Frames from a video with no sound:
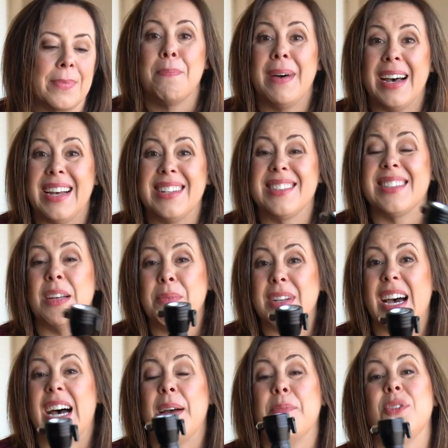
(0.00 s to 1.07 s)
But
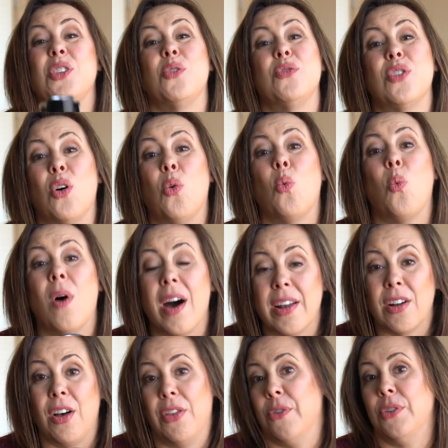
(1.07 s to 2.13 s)
sometimes you don't
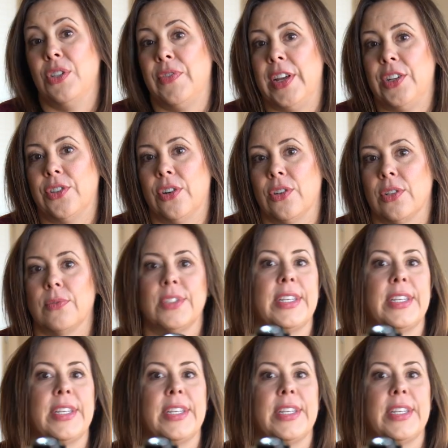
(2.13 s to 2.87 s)
want all those features.